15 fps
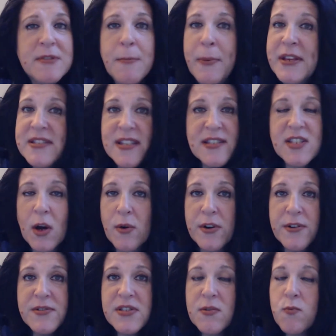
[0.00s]
business
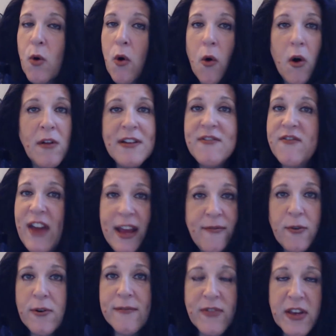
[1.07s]
owners were all in
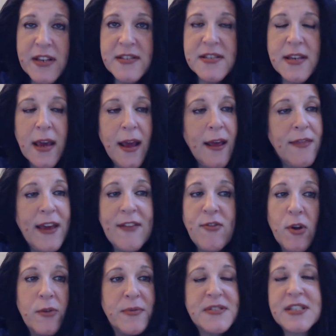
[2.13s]
favor of this. They
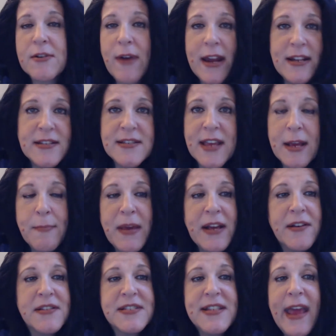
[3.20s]
thought it was the greatest thing
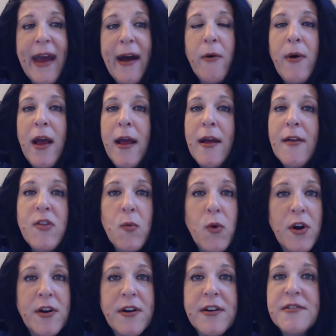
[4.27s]
because now the
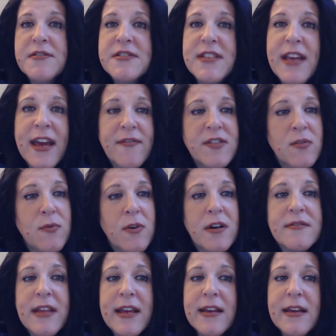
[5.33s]
workers after
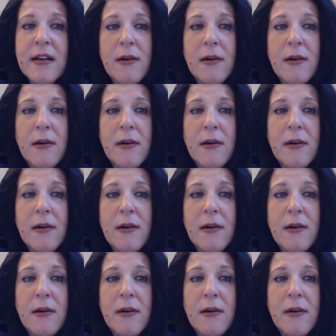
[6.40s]
work, they can